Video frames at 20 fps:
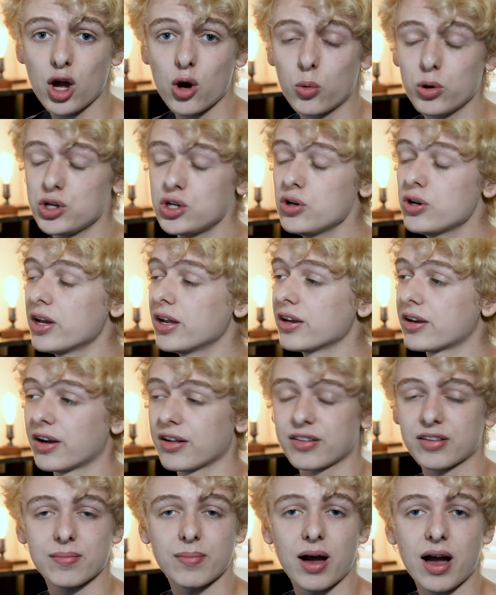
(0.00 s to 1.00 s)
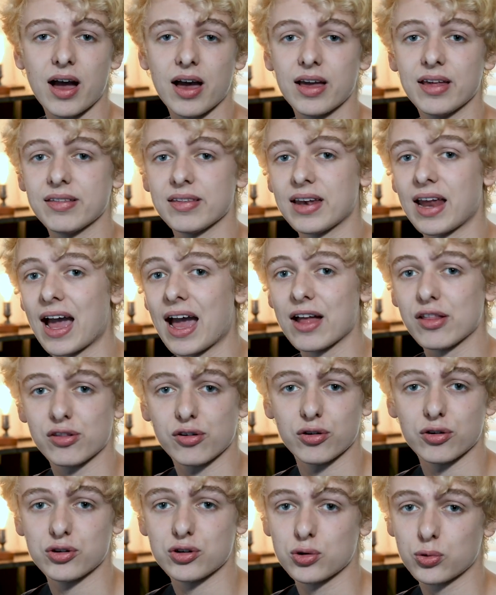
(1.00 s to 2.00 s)
which you can customize and add
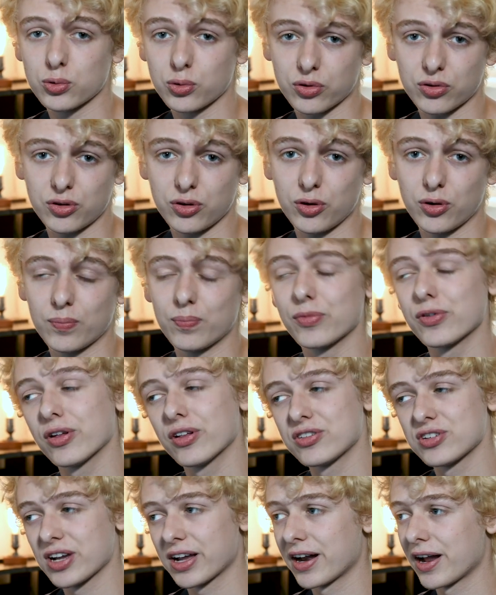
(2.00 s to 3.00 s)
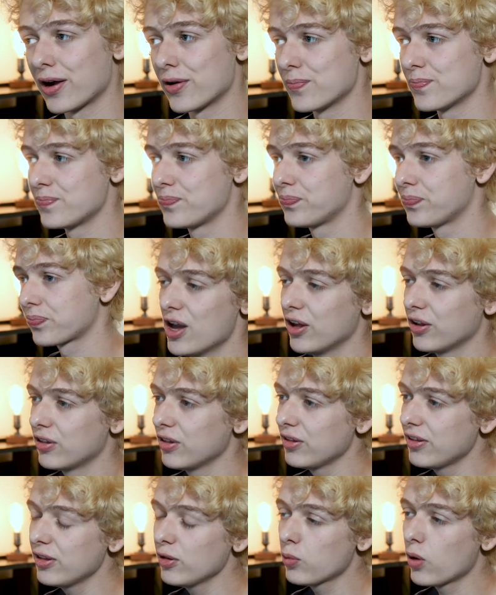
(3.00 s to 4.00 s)
certain tools to. So let's check it out. So
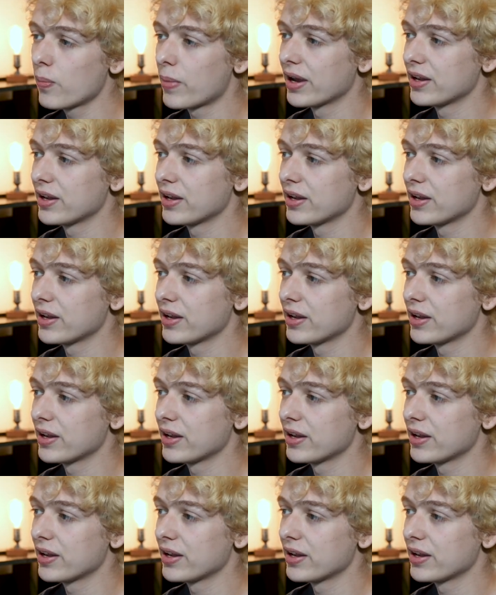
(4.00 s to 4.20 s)
this is what